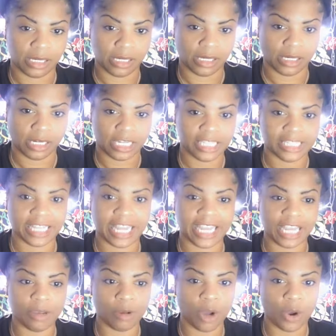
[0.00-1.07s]
He's saying,
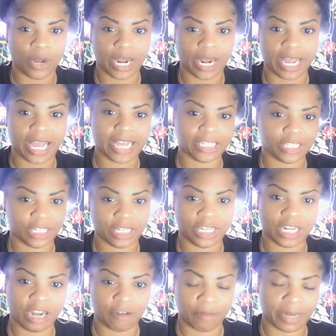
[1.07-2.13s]
keep going. I got shit to get
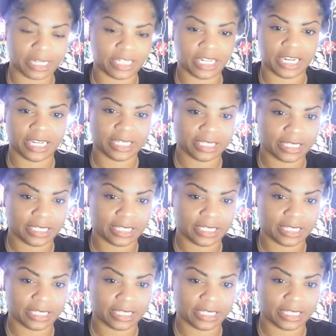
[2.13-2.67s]
off my chest.